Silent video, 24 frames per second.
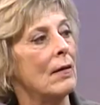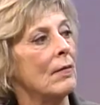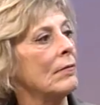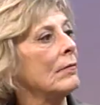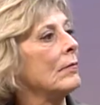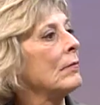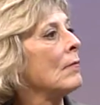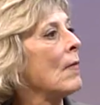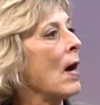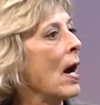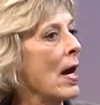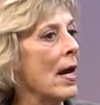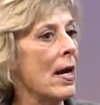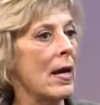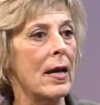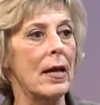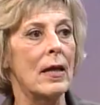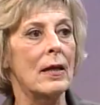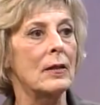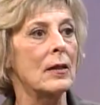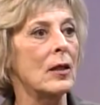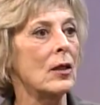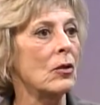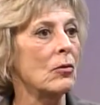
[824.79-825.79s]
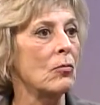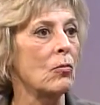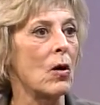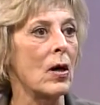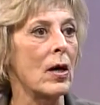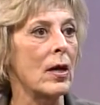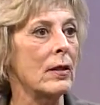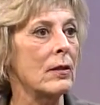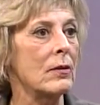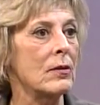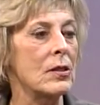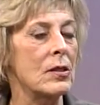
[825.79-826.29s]
my little
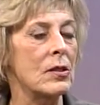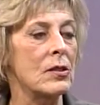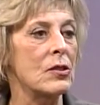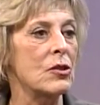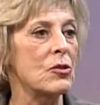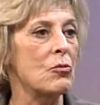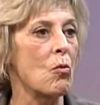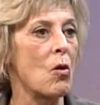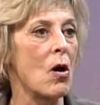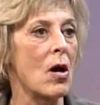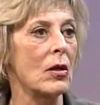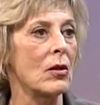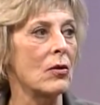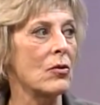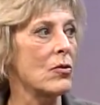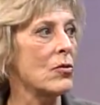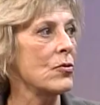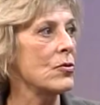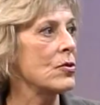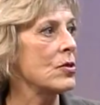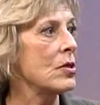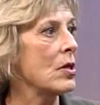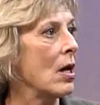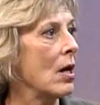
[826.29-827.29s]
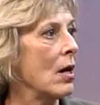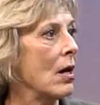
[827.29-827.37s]
one swallowed